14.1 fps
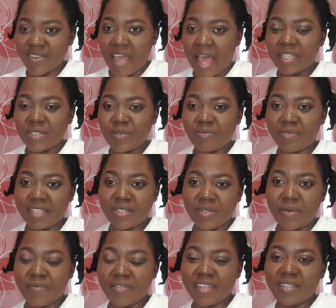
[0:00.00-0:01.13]
so I had to make
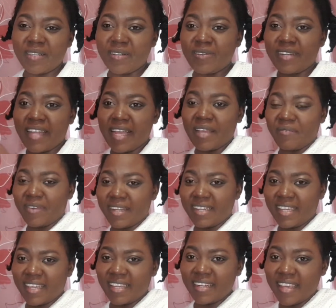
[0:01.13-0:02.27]
something to look like a
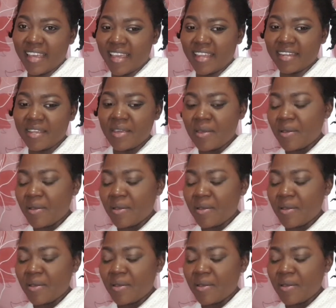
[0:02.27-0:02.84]
mannequin head,